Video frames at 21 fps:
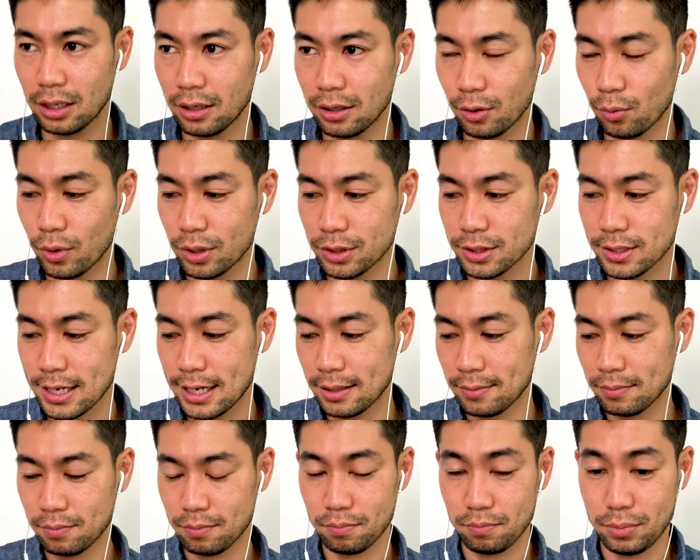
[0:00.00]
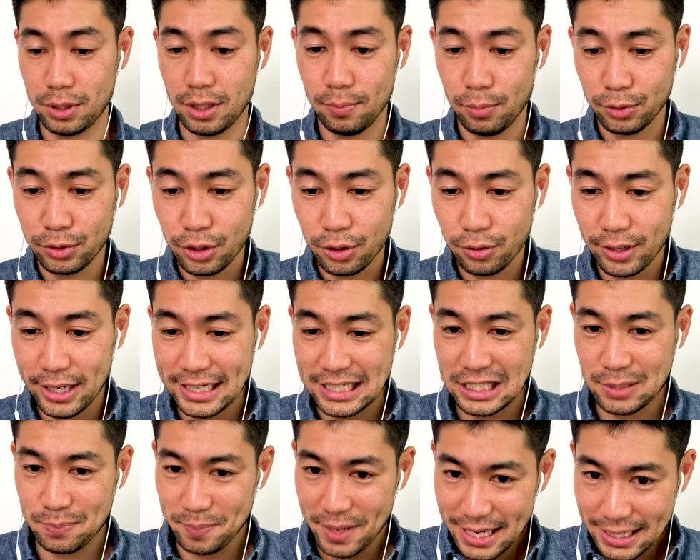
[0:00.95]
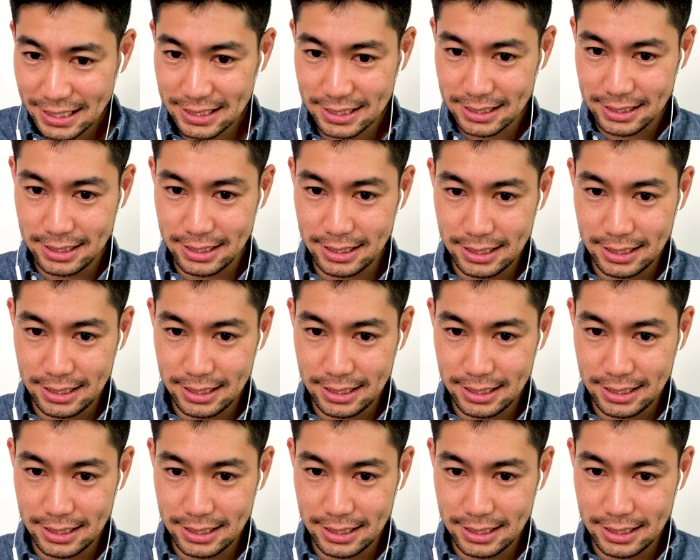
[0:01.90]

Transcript: the ones that people don't expect,